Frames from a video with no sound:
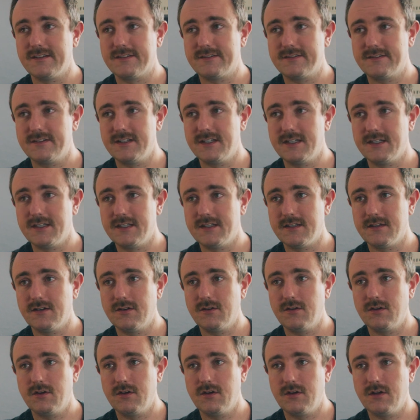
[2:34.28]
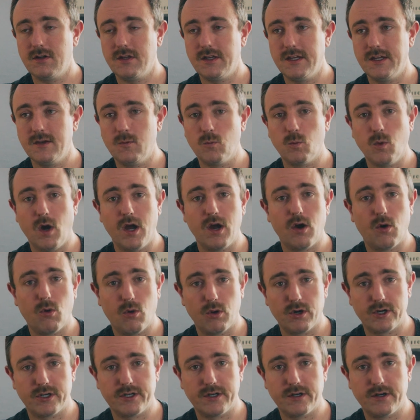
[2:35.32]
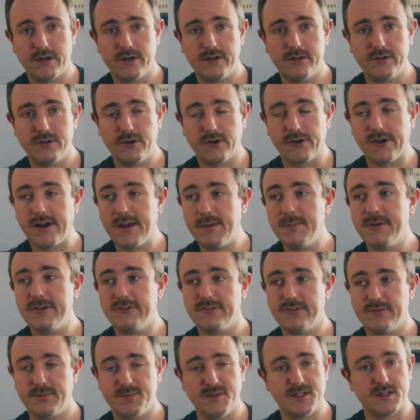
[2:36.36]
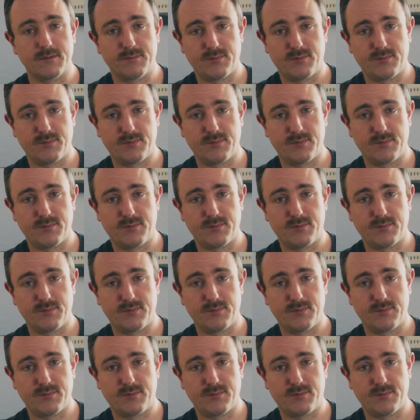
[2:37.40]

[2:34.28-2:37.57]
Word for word: see in what order your image is being